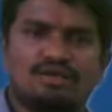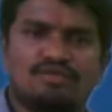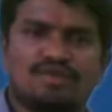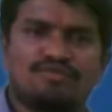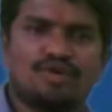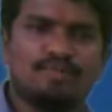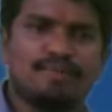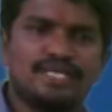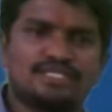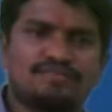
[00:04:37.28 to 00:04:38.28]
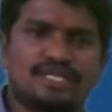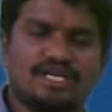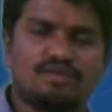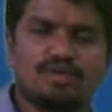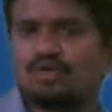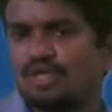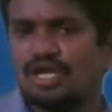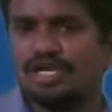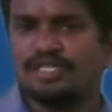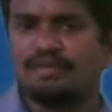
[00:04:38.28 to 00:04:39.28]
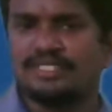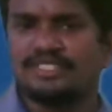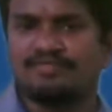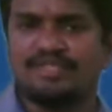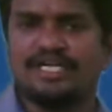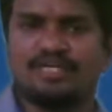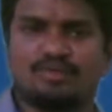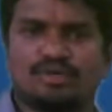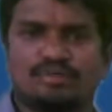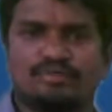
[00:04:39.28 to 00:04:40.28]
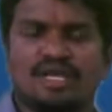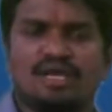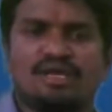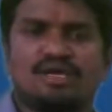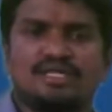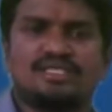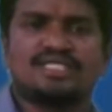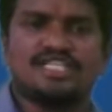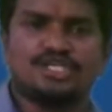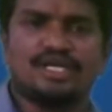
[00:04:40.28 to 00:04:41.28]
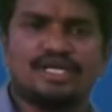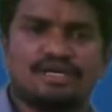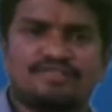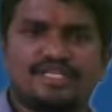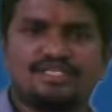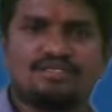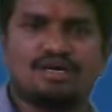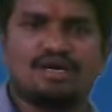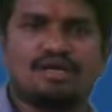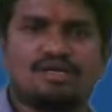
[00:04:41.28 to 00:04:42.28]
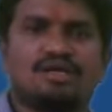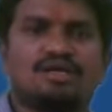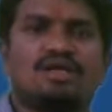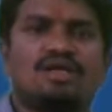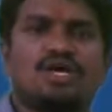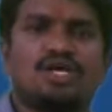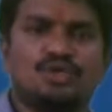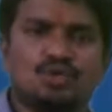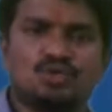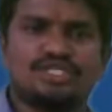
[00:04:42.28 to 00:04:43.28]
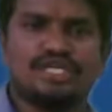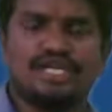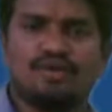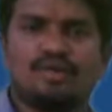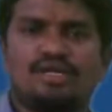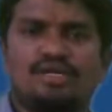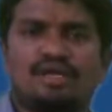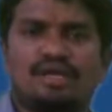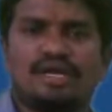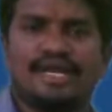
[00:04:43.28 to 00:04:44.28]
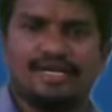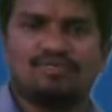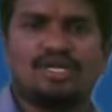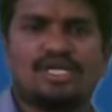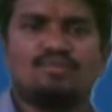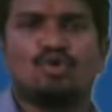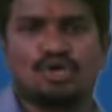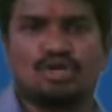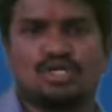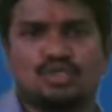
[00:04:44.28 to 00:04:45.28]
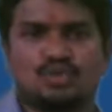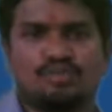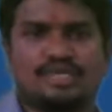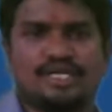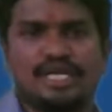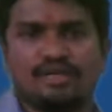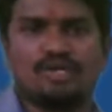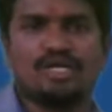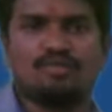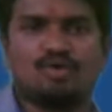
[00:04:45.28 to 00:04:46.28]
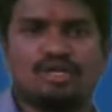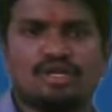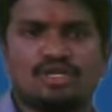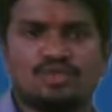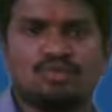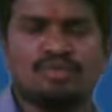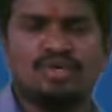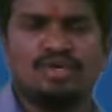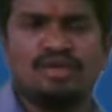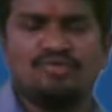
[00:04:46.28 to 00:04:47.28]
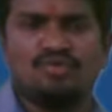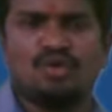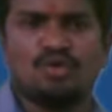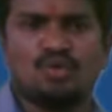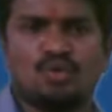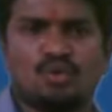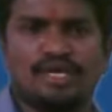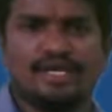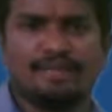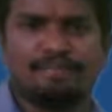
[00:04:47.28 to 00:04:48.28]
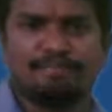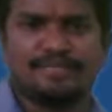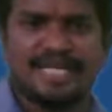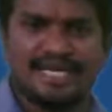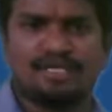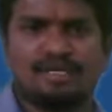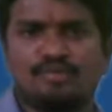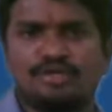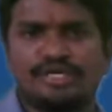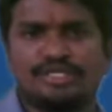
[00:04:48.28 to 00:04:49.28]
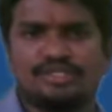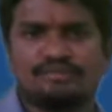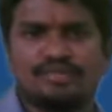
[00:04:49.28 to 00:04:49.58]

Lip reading: from one place of the network to the another place of the network. And such kind of things are used in our networking model also. In networking model also, if you want to do a data communication,